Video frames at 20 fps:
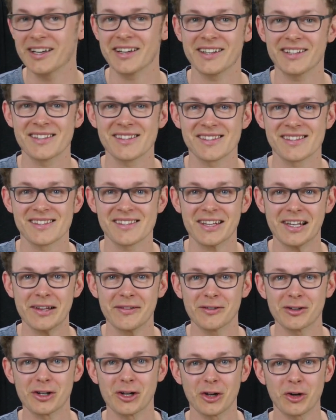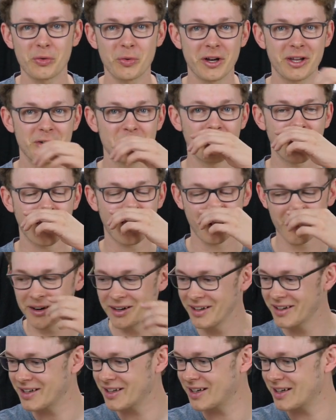It's 11 o'clock where you
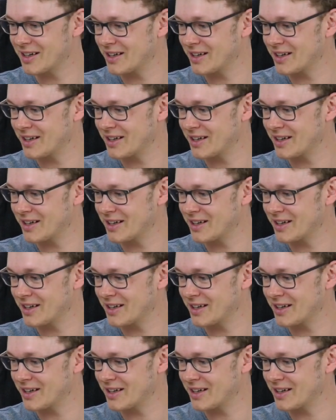are.